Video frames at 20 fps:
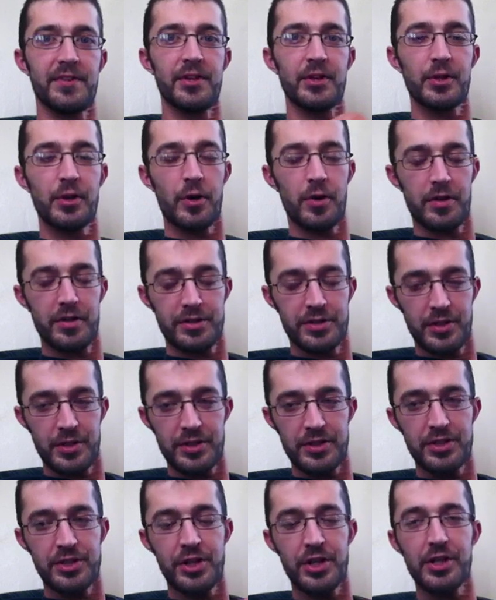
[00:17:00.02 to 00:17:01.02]

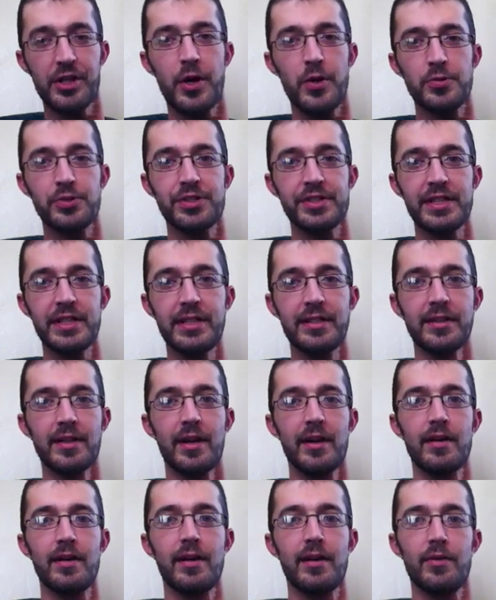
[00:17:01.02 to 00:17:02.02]
to go see
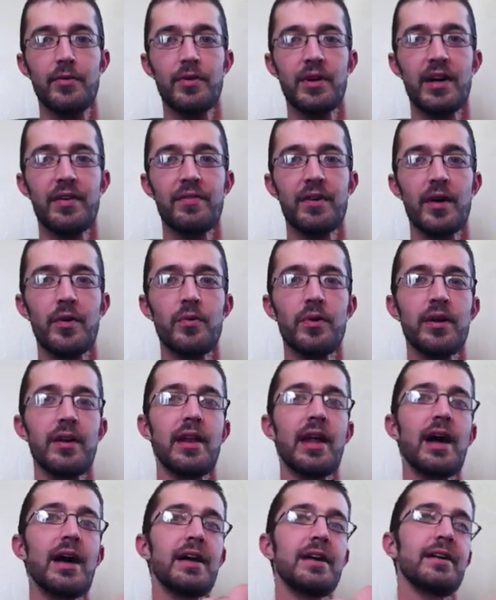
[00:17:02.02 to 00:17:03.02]
whenever I
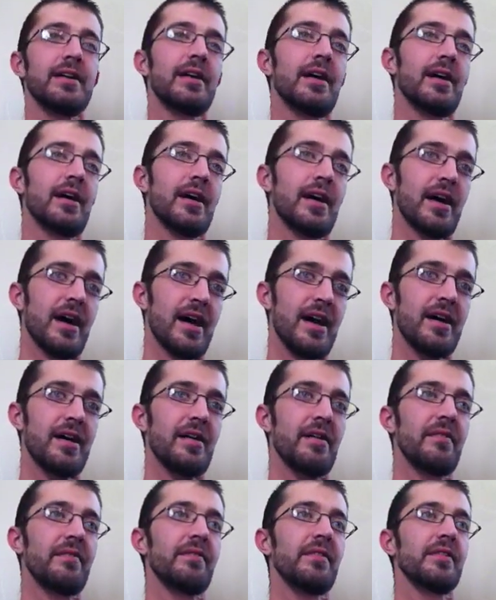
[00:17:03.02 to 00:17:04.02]
want. I
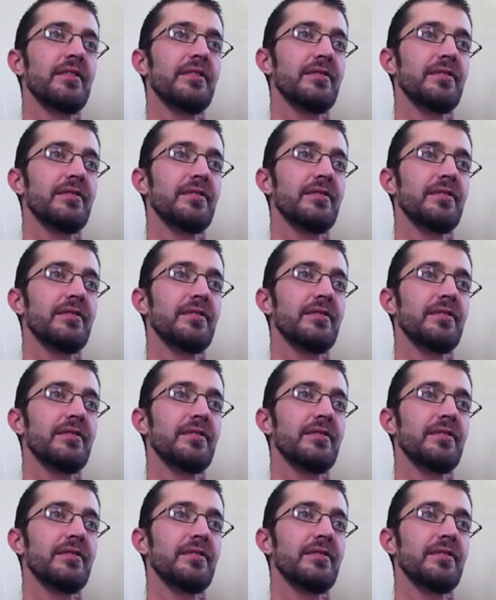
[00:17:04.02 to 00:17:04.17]
have